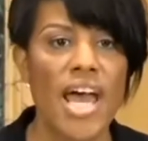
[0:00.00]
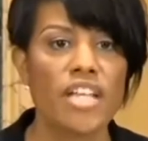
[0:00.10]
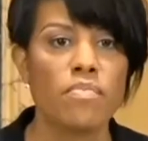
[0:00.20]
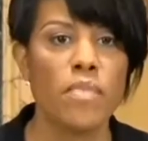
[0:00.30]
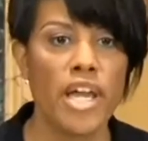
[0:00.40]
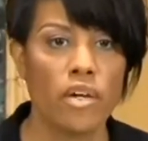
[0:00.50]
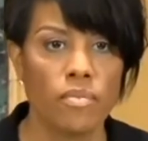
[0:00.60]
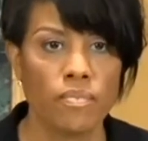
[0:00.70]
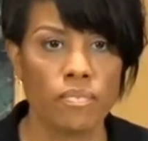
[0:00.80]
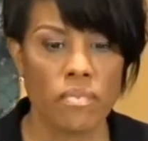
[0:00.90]
As mayor,
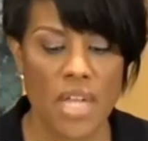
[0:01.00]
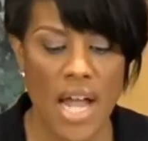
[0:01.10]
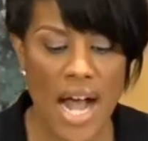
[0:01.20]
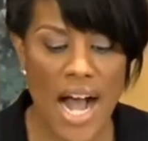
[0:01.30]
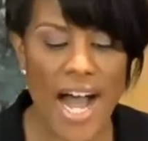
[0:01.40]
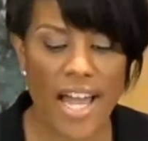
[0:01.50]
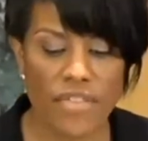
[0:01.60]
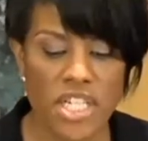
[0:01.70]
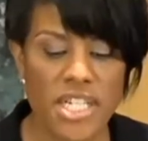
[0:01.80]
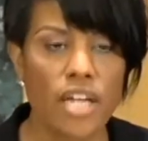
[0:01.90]
I
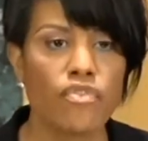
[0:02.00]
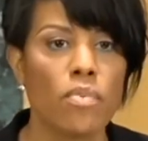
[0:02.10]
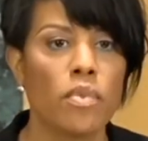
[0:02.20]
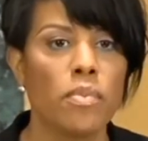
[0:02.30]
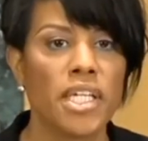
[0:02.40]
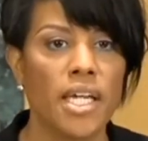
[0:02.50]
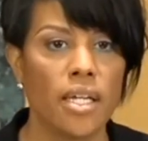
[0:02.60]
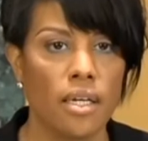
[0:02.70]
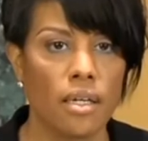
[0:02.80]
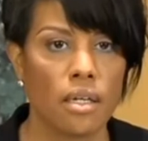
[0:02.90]
have said from the
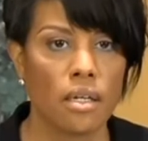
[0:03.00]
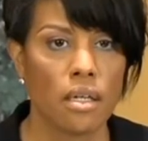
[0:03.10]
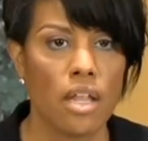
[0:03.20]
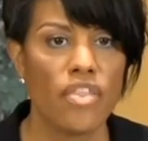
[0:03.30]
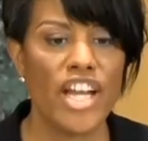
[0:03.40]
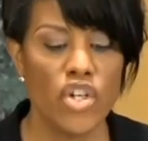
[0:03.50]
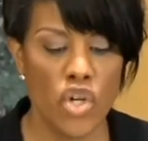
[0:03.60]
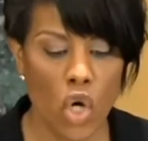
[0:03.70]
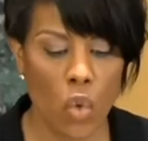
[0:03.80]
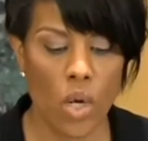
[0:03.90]
beginning that
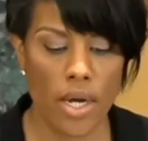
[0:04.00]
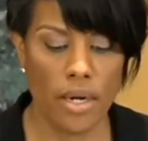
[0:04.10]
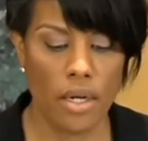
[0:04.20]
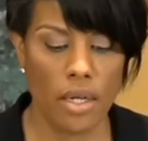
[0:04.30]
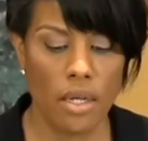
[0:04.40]
no one